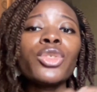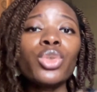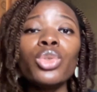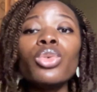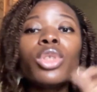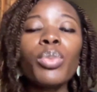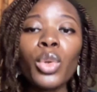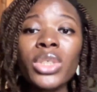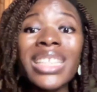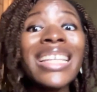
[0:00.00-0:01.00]
to do the
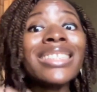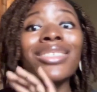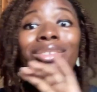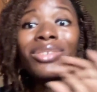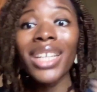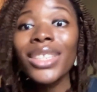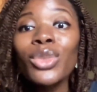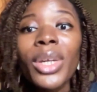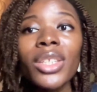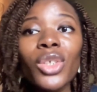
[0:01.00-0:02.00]
posting. It's great
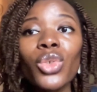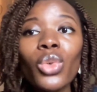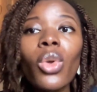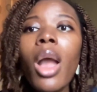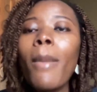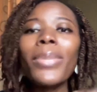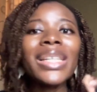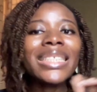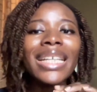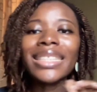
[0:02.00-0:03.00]
when they do, but
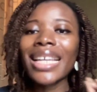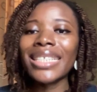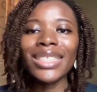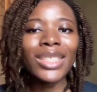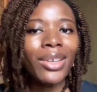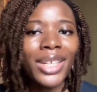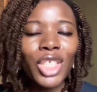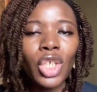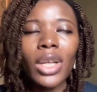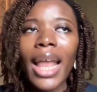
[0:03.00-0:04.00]
it's at their
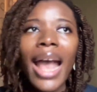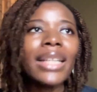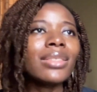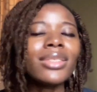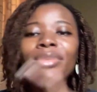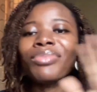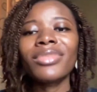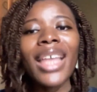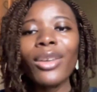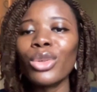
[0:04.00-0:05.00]
discretion, and
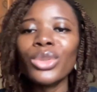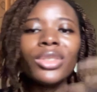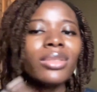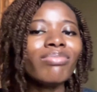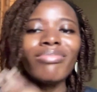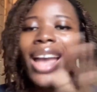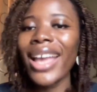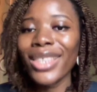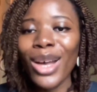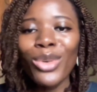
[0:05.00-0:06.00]
that goes
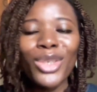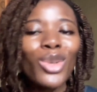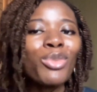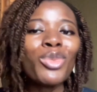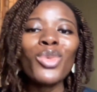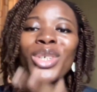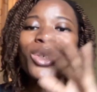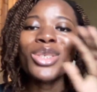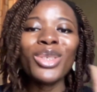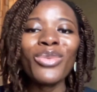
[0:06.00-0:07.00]
either way. Some people wait
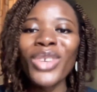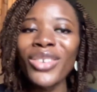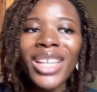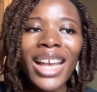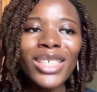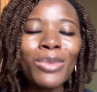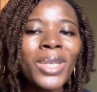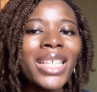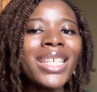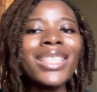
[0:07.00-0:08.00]
until the very last
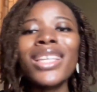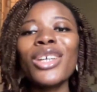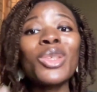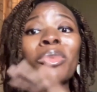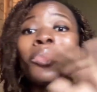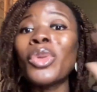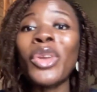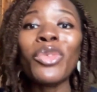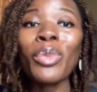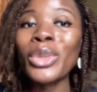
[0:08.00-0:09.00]
minute. Some people don't
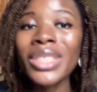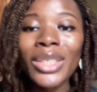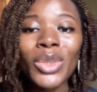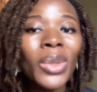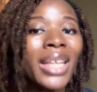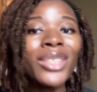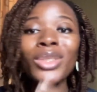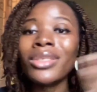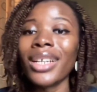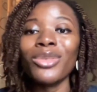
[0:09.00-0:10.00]
even post at all, and there's
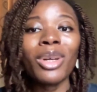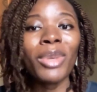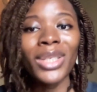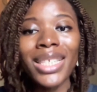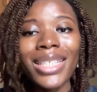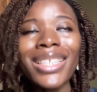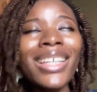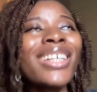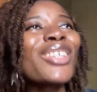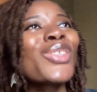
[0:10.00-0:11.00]
nothing you can do about it.
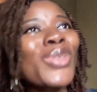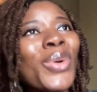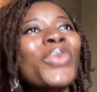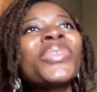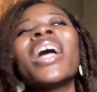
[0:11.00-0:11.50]
So